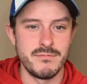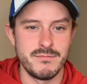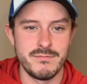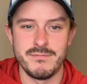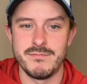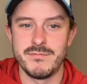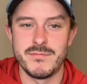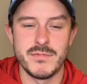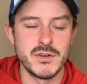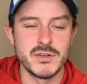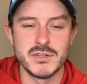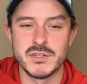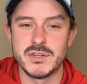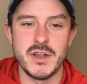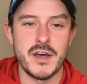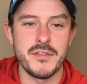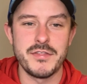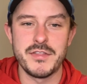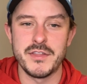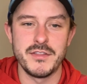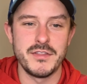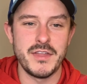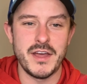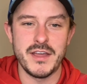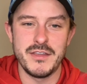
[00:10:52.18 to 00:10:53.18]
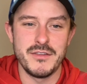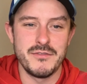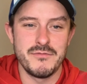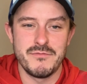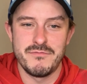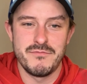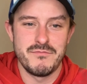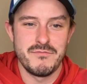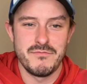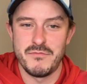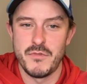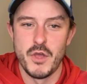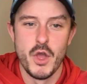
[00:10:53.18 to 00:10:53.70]
There's nothing that
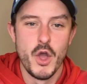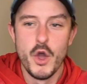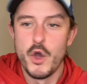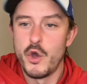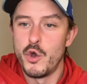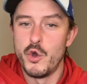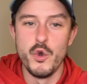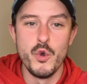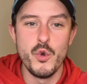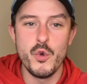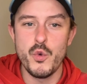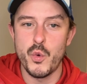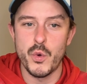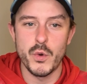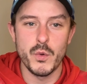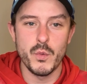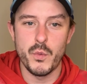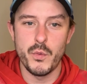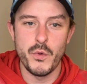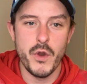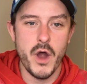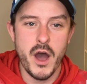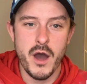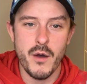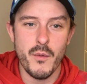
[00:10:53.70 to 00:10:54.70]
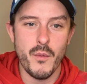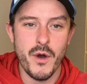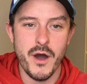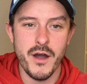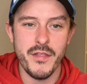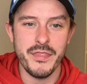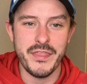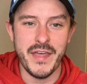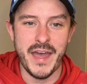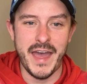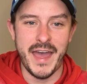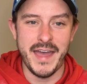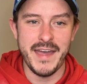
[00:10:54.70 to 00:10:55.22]
who would not want
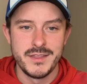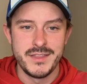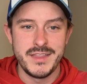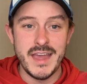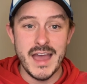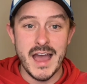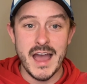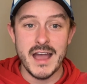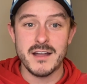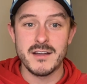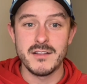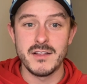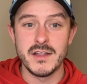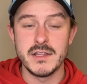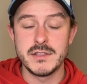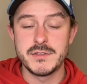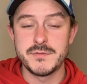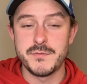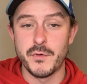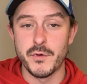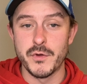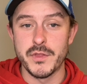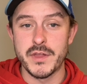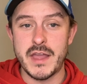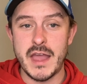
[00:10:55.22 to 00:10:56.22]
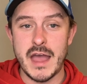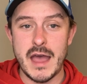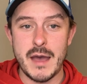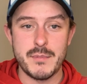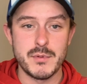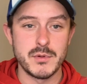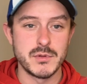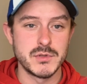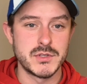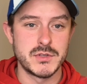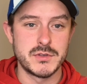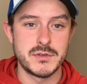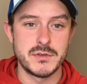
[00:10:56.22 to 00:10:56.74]
that? The accolades for the
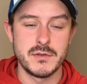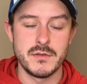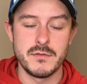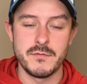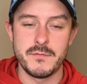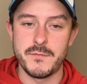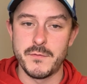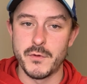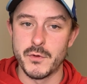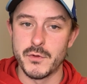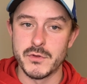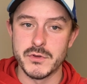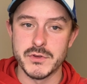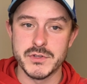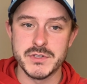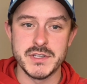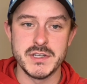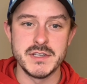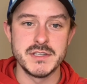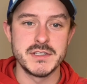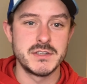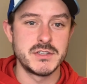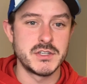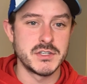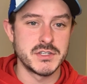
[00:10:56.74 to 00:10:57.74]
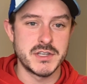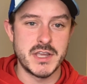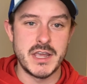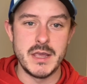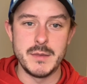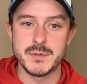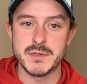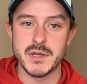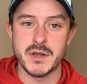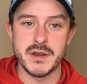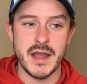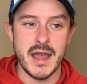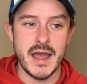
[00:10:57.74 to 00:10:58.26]
Capitals for their season just keeps
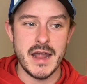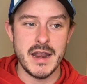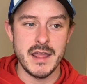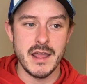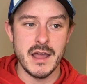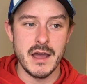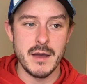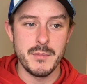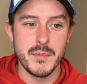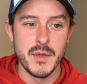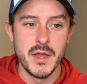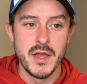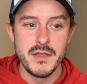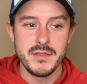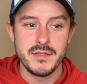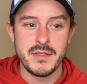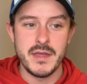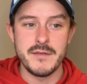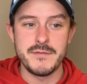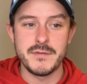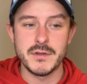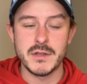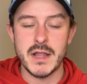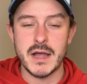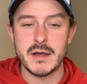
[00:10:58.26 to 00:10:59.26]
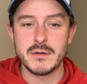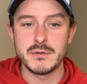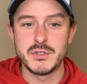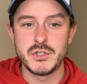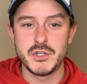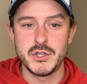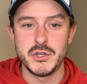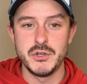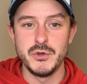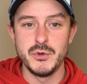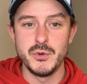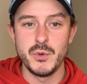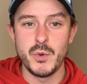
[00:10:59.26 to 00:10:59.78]
on adding up. They've allowed
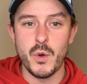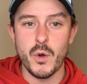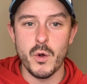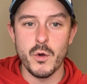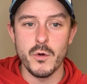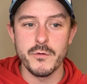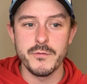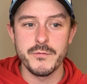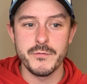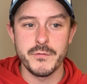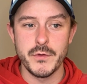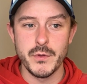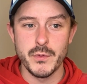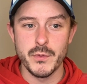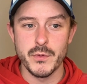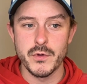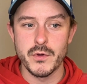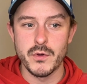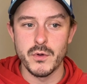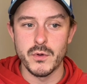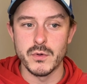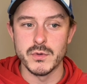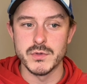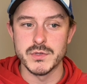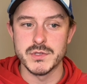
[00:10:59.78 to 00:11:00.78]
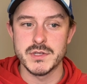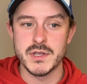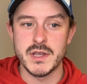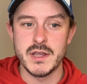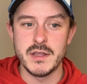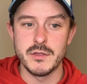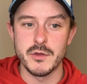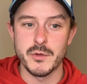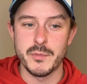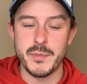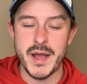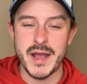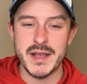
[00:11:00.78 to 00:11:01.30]
2 or fewer goals in their
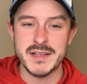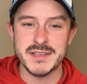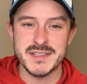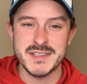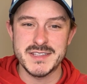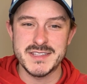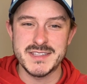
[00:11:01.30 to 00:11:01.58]
past